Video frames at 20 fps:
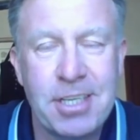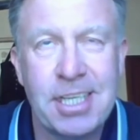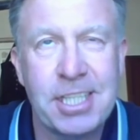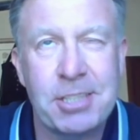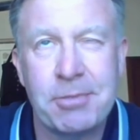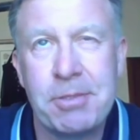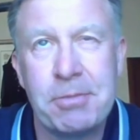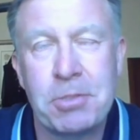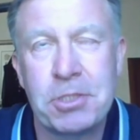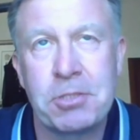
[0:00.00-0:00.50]
side,
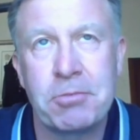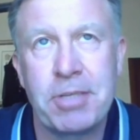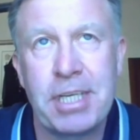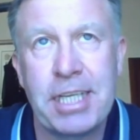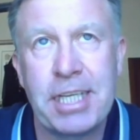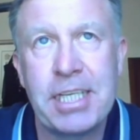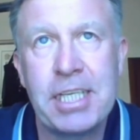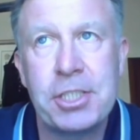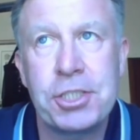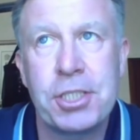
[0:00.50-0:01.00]
so it wasn't
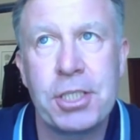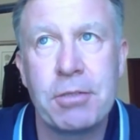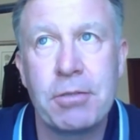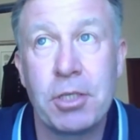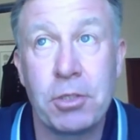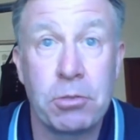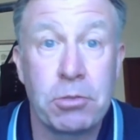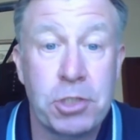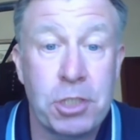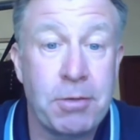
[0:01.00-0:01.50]
really an issue.
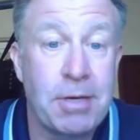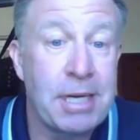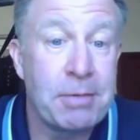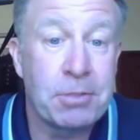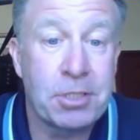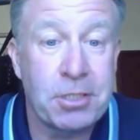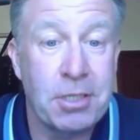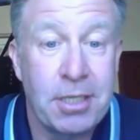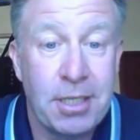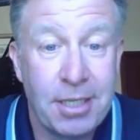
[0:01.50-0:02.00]
And also,
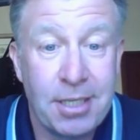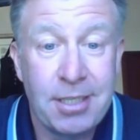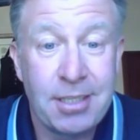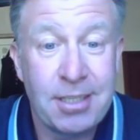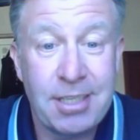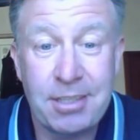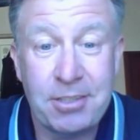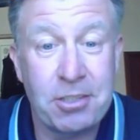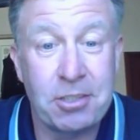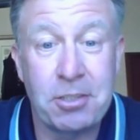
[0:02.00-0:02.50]
I
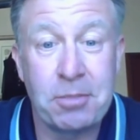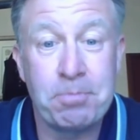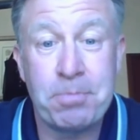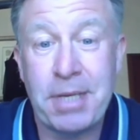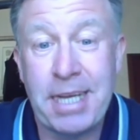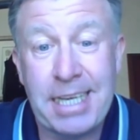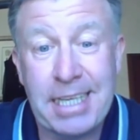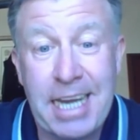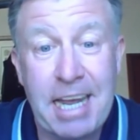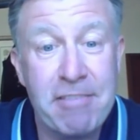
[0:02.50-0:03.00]
could have
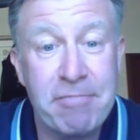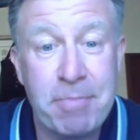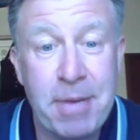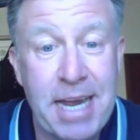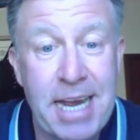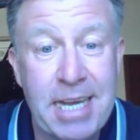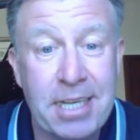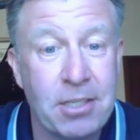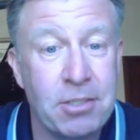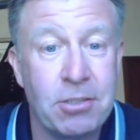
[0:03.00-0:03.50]
played left
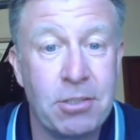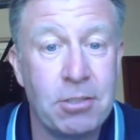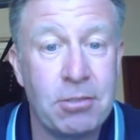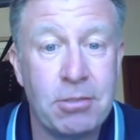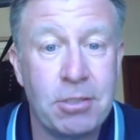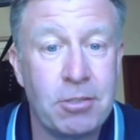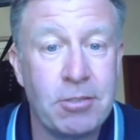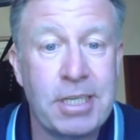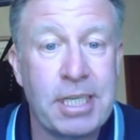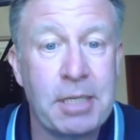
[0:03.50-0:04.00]
back
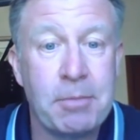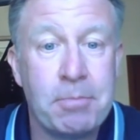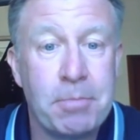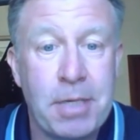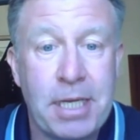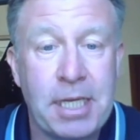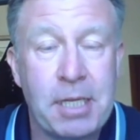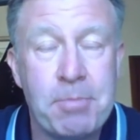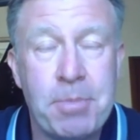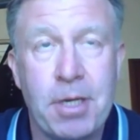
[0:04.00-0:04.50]
or any
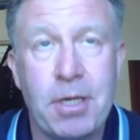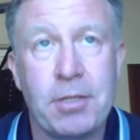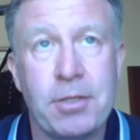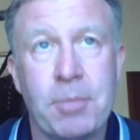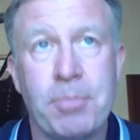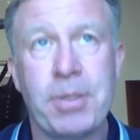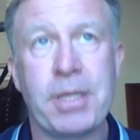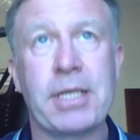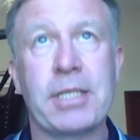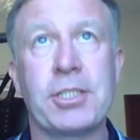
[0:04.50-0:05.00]
part
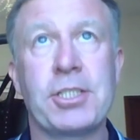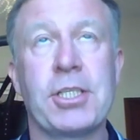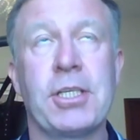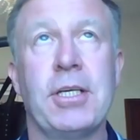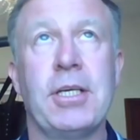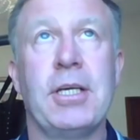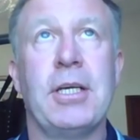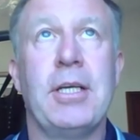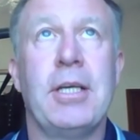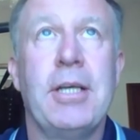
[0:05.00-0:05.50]
of the pitch.
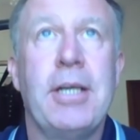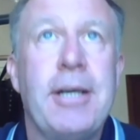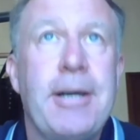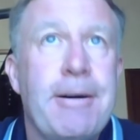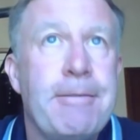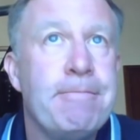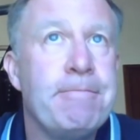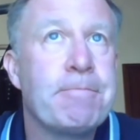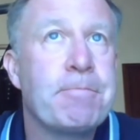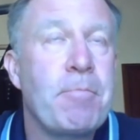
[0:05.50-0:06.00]

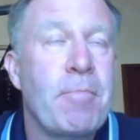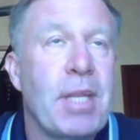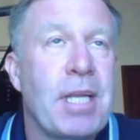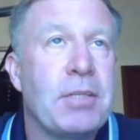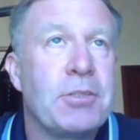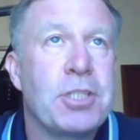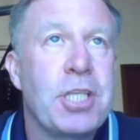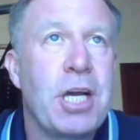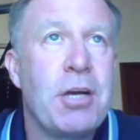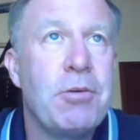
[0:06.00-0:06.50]

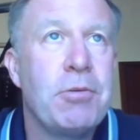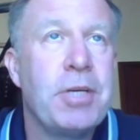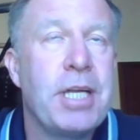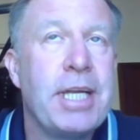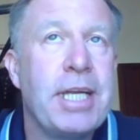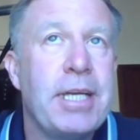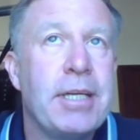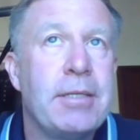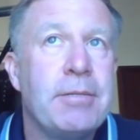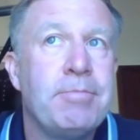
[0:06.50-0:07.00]
And
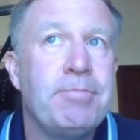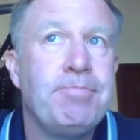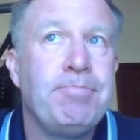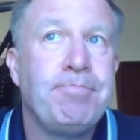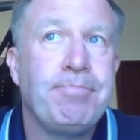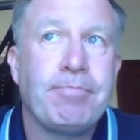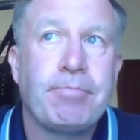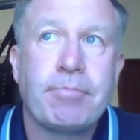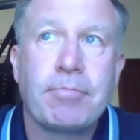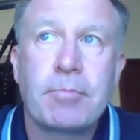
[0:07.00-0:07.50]
Tony,
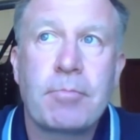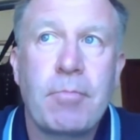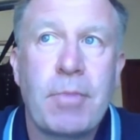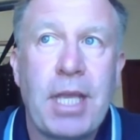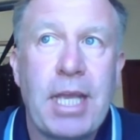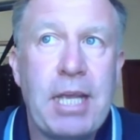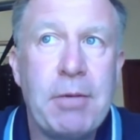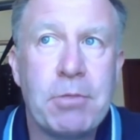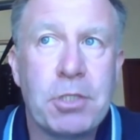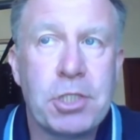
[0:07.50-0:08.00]

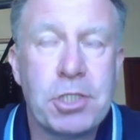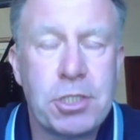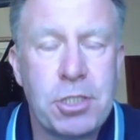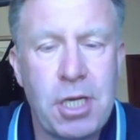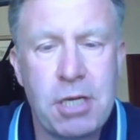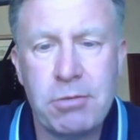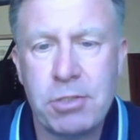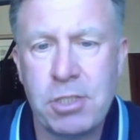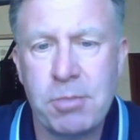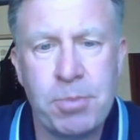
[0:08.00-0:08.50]
he was
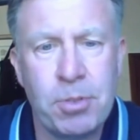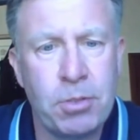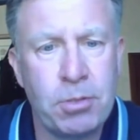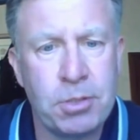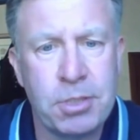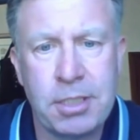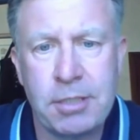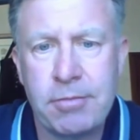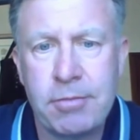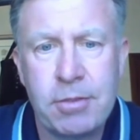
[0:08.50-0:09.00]
so
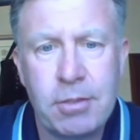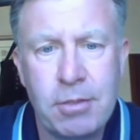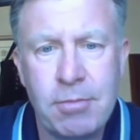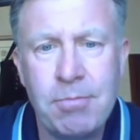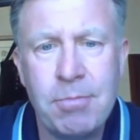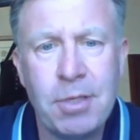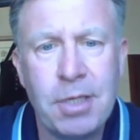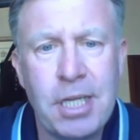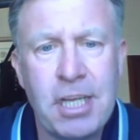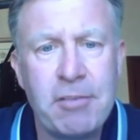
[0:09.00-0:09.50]
supportive,
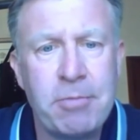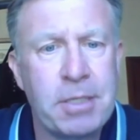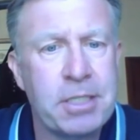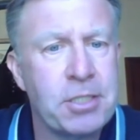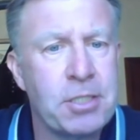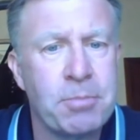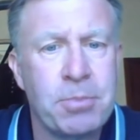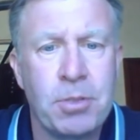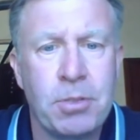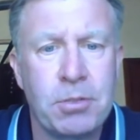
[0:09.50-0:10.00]
unbelievably
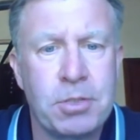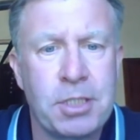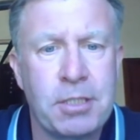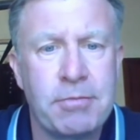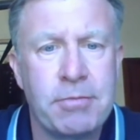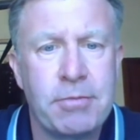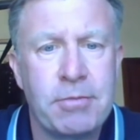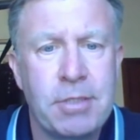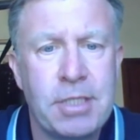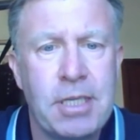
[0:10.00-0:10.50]

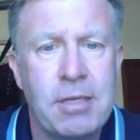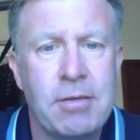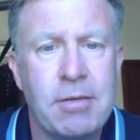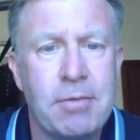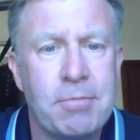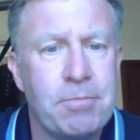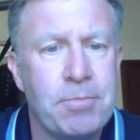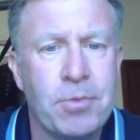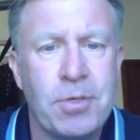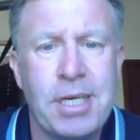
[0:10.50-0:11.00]
supportive.
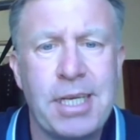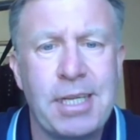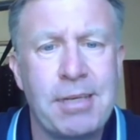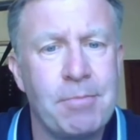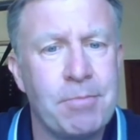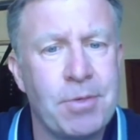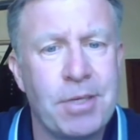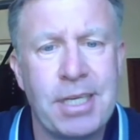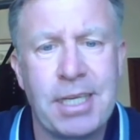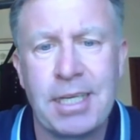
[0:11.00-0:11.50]

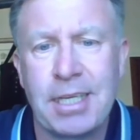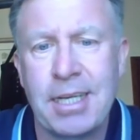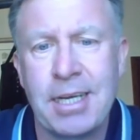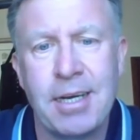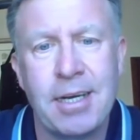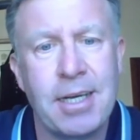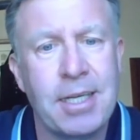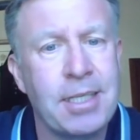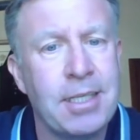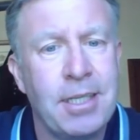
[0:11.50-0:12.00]
Brilliant
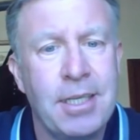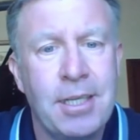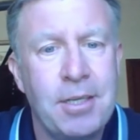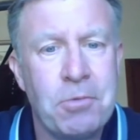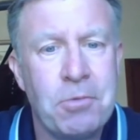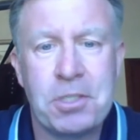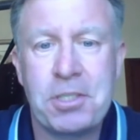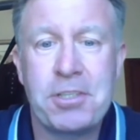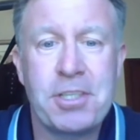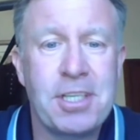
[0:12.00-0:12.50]
guy.
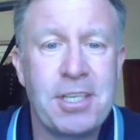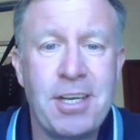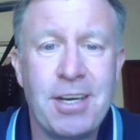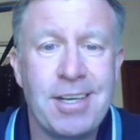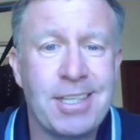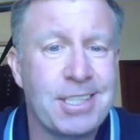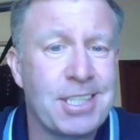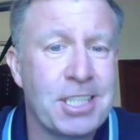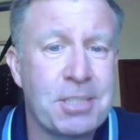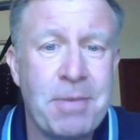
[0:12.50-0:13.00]
One of the
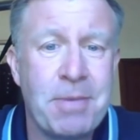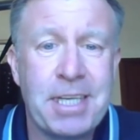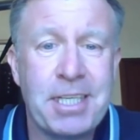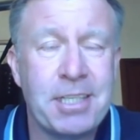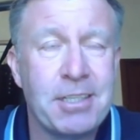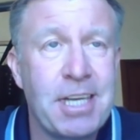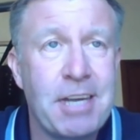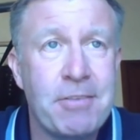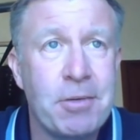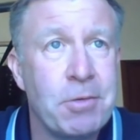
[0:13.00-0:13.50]
nicest men
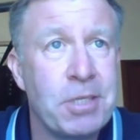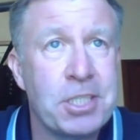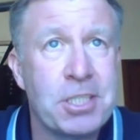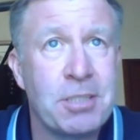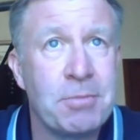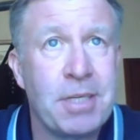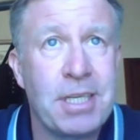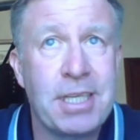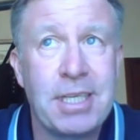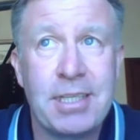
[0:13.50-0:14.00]
you'd ever wish
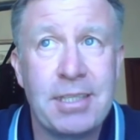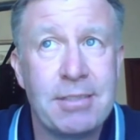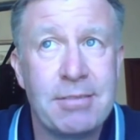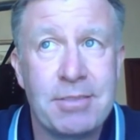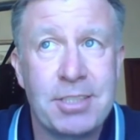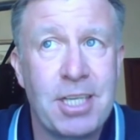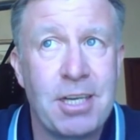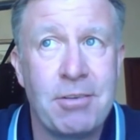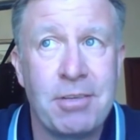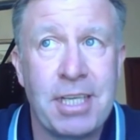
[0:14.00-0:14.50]
to meet.
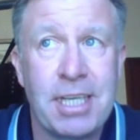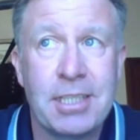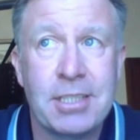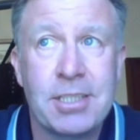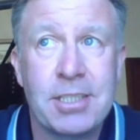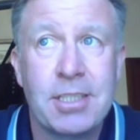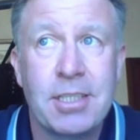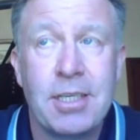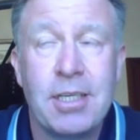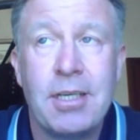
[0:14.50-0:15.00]
Tony
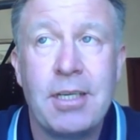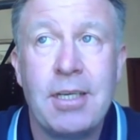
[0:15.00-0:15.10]
is,